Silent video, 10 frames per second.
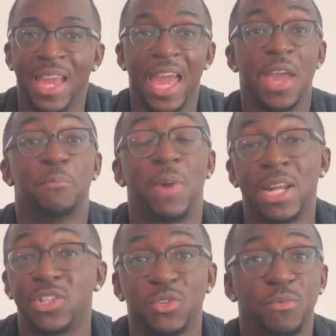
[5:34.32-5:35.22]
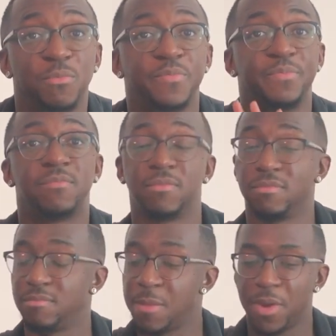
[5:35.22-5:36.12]
Mind you,
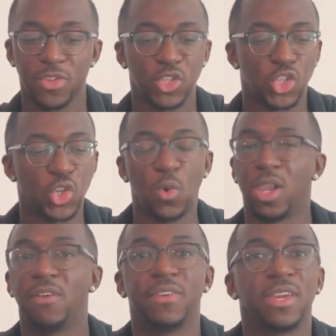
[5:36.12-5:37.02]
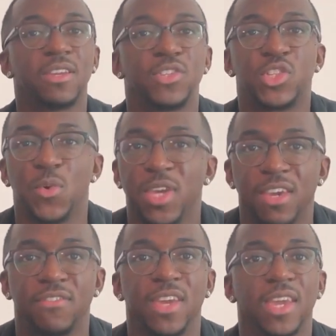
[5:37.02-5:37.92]
my mother's so loving, so
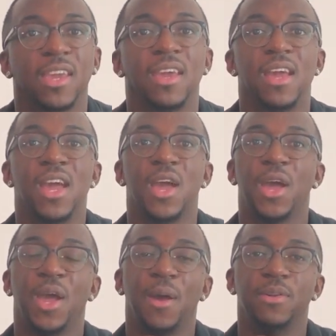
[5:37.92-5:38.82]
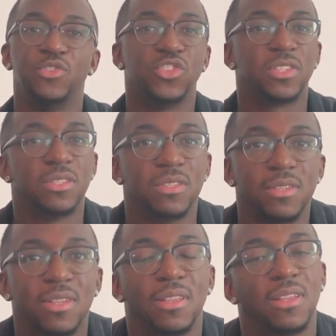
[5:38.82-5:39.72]
giving, just
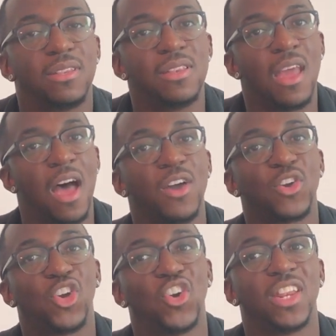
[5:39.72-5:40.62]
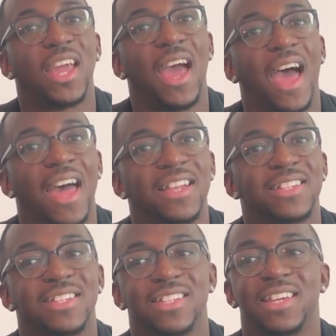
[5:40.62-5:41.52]
not good at